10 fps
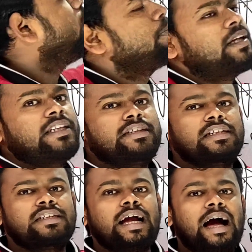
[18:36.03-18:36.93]
se optical
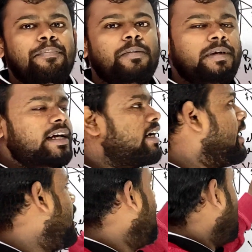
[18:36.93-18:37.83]
center kahan par bhi
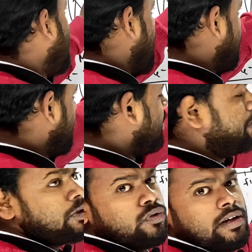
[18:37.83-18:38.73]
rakhna hai. I may
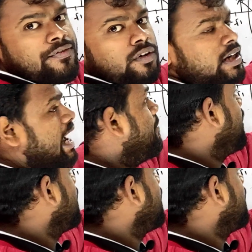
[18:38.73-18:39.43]
keep a 2F1. I